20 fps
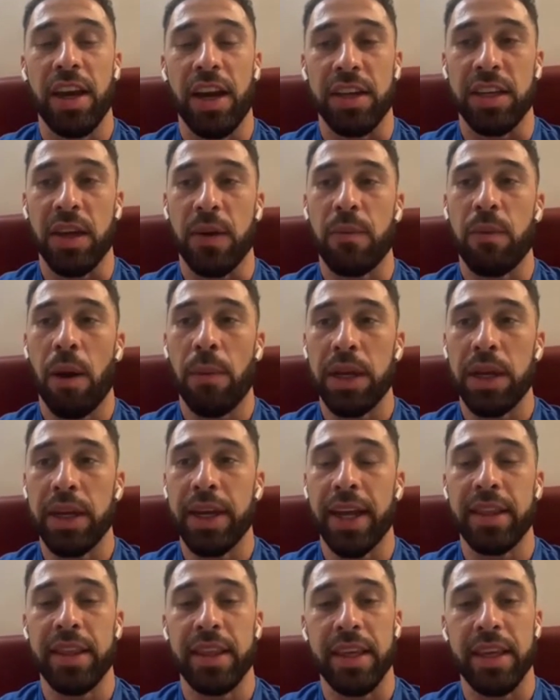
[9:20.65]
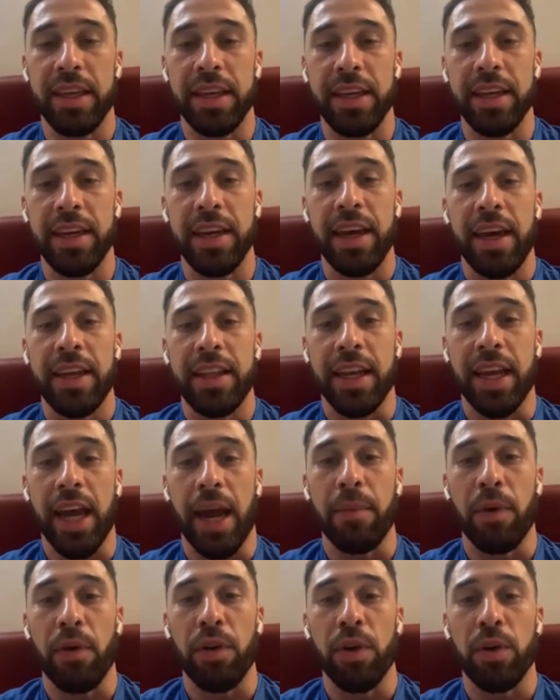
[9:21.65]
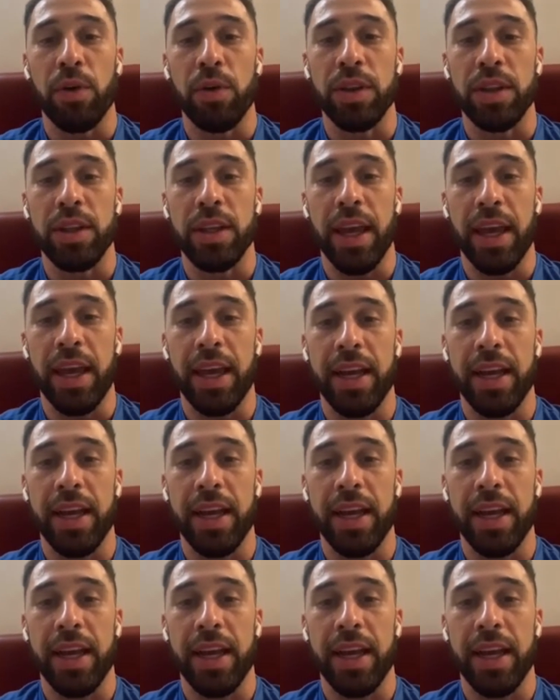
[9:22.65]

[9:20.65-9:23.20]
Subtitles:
I say we'll probably get the Cameroon